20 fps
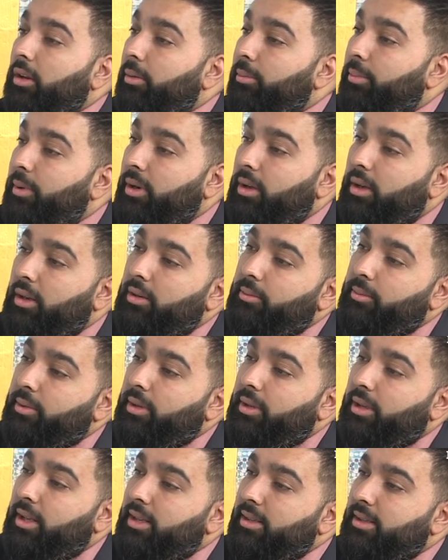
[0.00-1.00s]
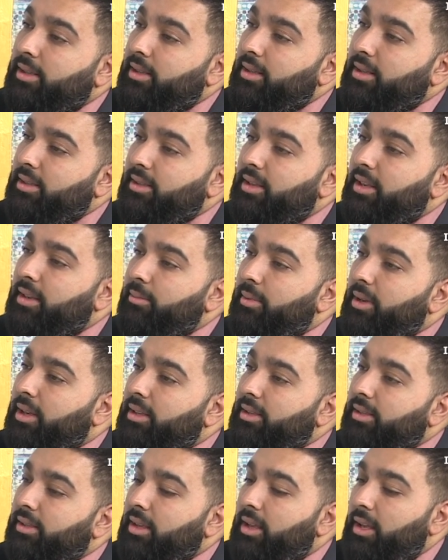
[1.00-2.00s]
Rabbil Alameen, is it the same
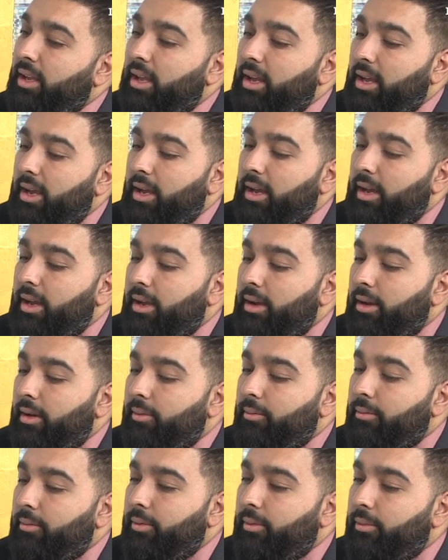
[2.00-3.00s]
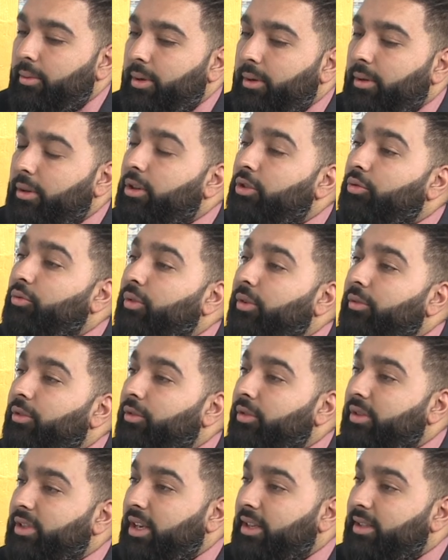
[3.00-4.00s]
as uh, when if
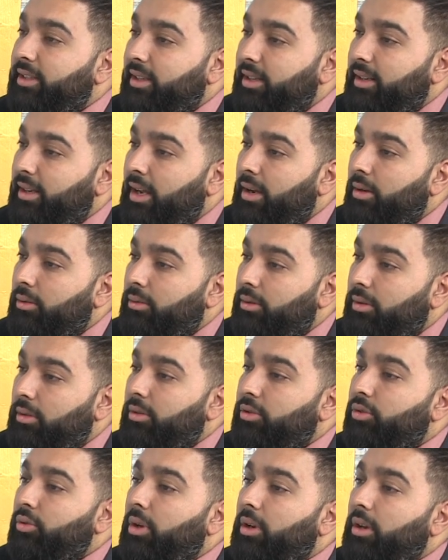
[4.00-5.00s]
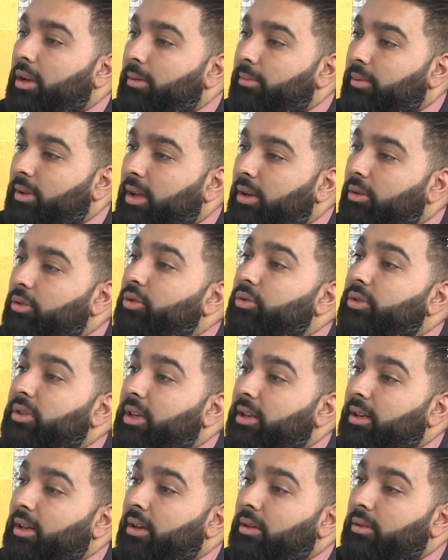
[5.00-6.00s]
you recite it loud, so Alhamdulillah loud, you
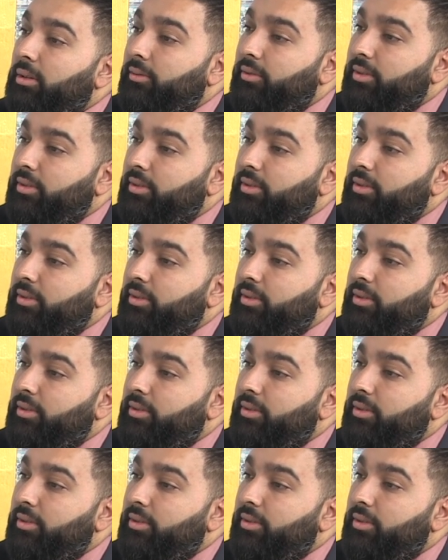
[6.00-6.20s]
say it loud.